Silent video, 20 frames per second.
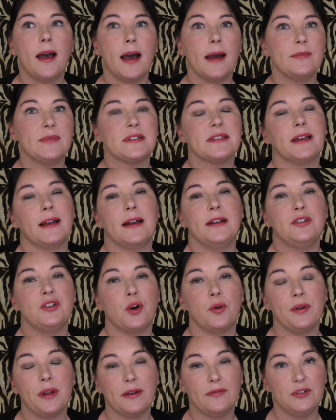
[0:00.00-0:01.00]
I'm just like, I
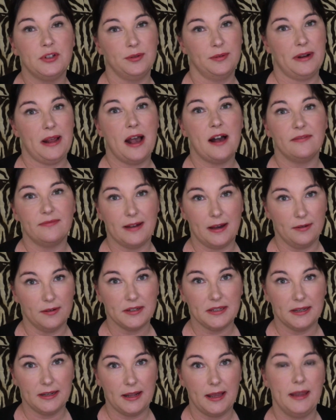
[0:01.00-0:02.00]
don't have 2.5
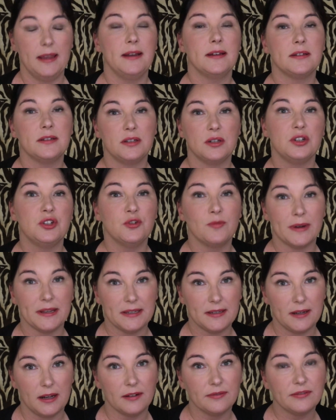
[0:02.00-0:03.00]
hours at night to do my
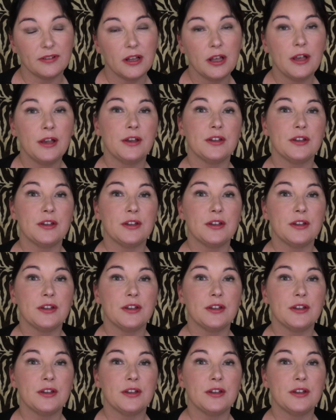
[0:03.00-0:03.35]
stuff.